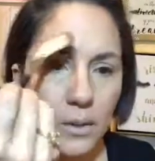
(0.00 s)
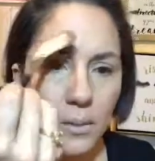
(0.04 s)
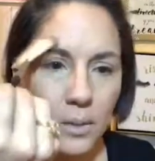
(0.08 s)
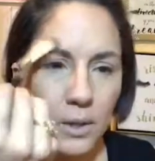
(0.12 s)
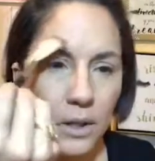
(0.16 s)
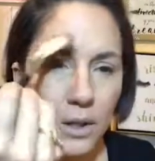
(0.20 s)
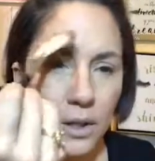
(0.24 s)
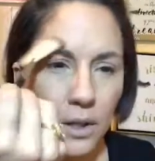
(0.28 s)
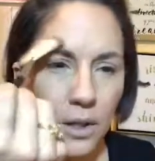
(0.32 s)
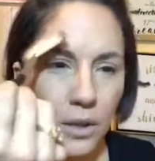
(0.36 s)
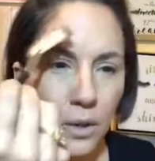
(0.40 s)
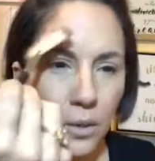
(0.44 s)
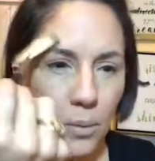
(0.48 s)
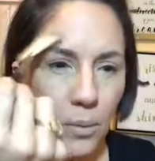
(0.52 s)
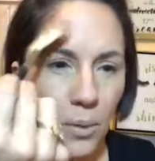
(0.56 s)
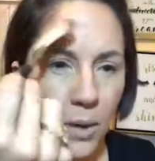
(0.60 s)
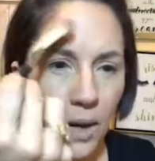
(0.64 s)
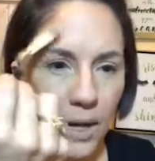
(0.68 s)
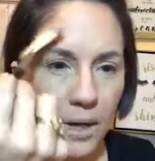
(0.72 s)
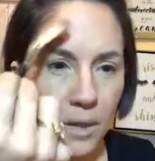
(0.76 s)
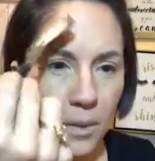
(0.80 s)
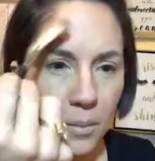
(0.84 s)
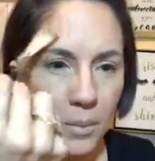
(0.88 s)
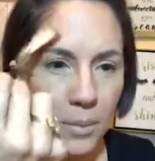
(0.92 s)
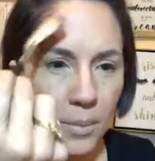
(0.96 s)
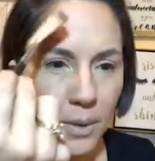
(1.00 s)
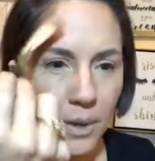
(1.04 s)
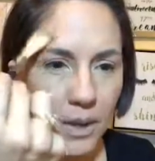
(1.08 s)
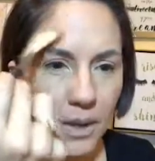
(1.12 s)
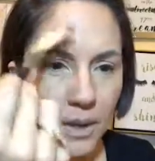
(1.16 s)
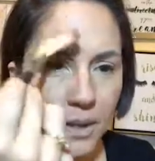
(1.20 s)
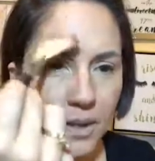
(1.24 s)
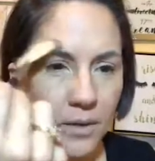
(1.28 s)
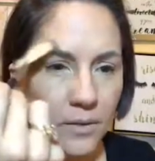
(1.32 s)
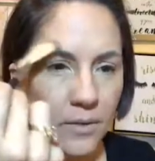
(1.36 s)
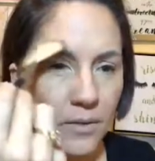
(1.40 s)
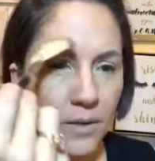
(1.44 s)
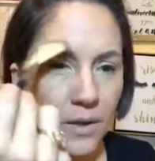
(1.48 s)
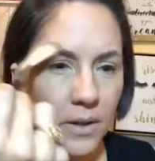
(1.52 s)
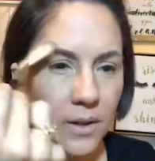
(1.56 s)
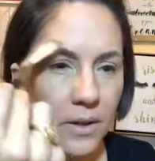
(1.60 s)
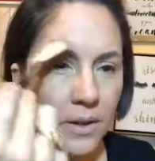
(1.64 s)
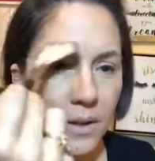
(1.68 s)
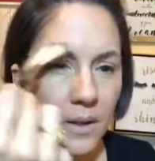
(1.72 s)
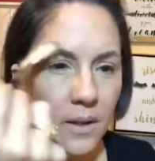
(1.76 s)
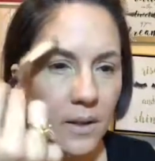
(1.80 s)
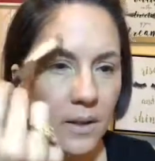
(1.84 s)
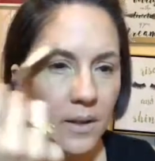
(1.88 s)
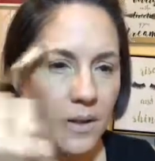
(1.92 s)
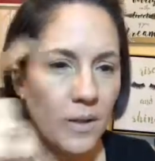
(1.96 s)
We're going to go right above
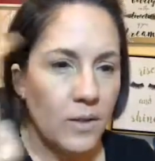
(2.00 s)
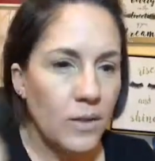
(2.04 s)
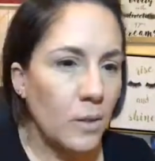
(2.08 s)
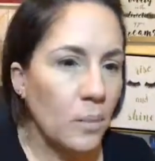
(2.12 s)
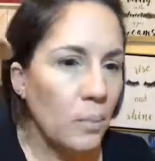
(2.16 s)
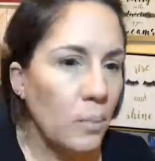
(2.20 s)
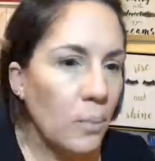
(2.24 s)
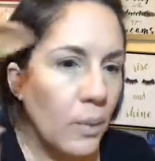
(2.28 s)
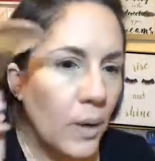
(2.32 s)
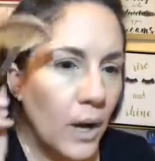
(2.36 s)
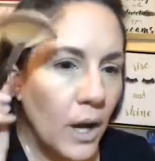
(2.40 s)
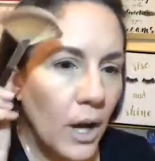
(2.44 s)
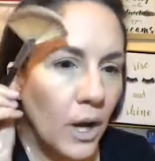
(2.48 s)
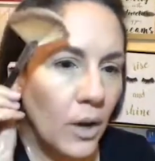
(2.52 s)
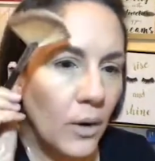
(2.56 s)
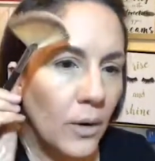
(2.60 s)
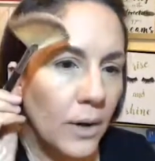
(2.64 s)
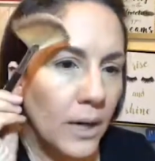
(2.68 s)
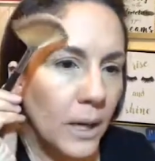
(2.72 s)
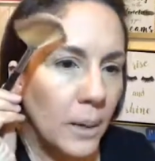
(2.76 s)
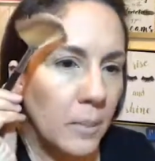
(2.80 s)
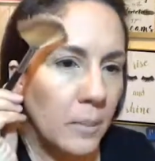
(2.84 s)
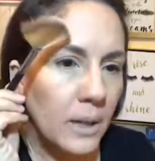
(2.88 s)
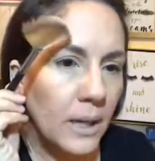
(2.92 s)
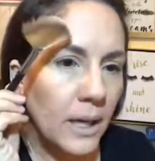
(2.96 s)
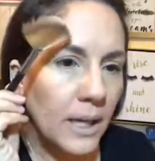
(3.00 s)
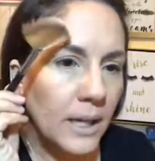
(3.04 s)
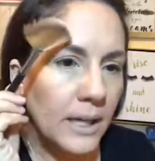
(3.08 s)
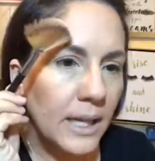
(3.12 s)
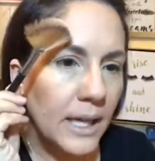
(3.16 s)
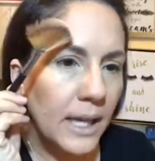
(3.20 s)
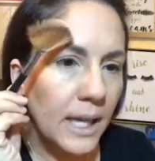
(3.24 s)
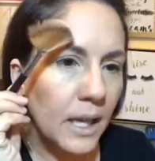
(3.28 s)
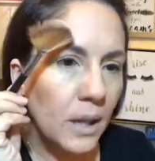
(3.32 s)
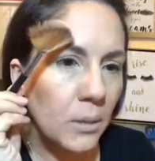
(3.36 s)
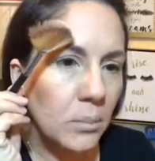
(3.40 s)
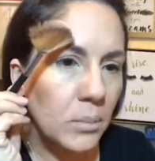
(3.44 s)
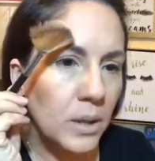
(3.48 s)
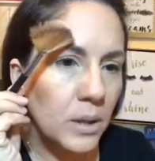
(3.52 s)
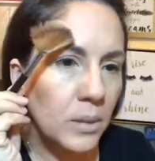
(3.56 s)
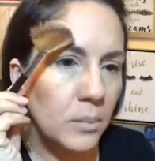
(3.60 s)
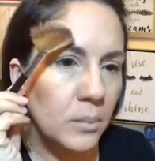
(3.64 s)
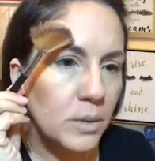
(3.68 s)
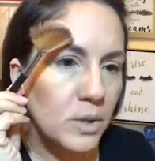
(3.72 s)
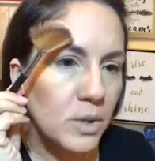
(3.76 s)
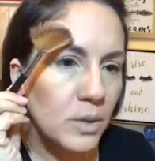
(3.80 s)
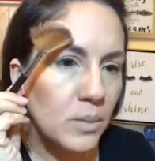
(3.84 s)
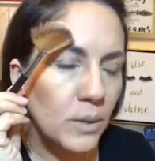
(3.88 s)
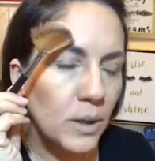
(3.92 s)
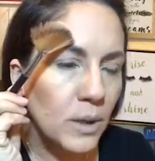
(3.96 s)
the brow, and I'm kind of aiming
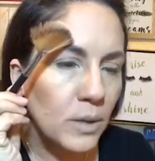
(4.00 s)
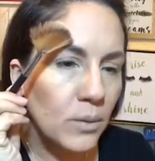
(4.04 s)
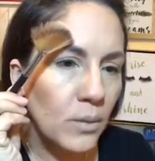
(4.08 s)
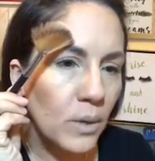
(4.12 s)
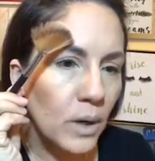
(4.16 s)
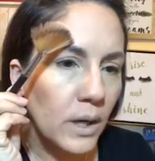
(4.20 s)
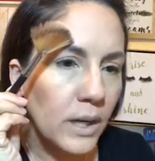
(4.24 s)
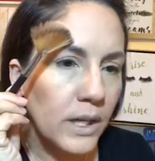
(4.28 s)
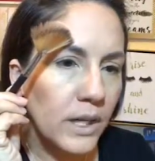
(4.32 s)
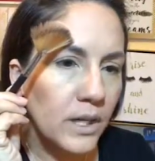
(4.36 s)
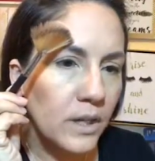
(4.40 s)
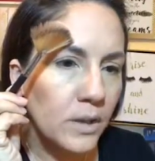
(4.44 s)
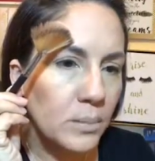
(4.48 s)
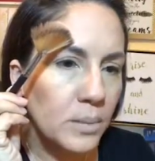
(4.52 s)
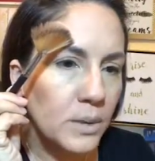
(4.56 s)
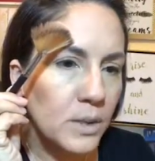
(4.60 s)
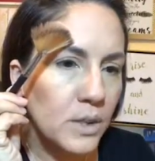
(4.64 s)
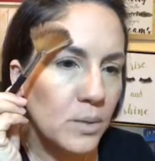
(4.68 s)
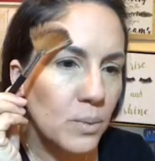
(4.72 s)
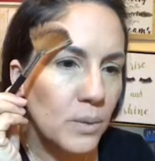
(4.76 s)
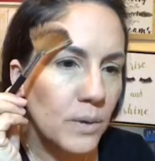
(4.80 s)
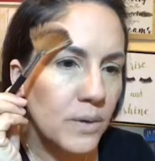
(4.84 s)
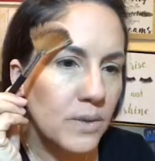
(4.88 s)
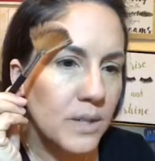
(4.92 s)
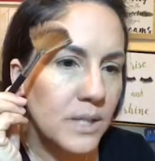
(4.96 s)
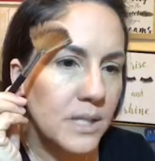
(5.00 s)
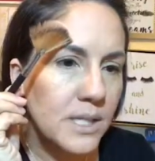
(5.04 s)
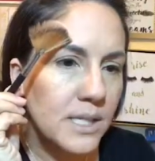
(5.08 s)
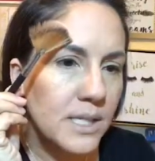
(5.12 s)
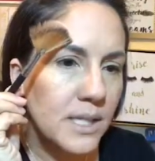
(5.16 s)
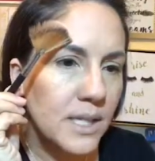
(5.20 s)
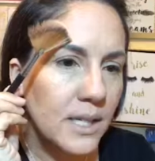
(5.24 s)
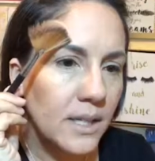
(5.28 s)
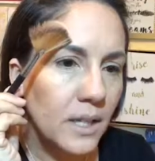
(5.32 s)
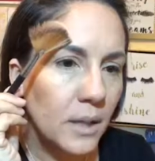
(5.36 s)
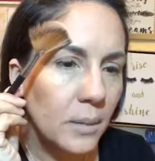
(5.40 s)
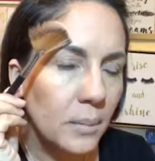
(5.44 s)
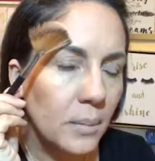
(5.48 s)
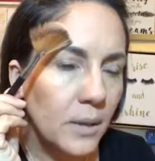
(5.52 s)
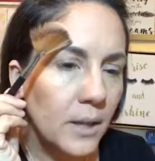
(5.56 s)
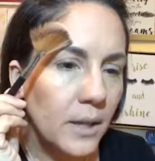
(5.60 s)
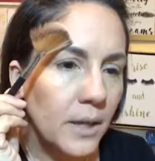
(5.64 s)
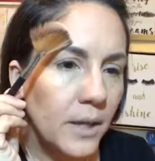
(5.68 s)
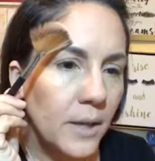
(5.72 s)
between right here between the tip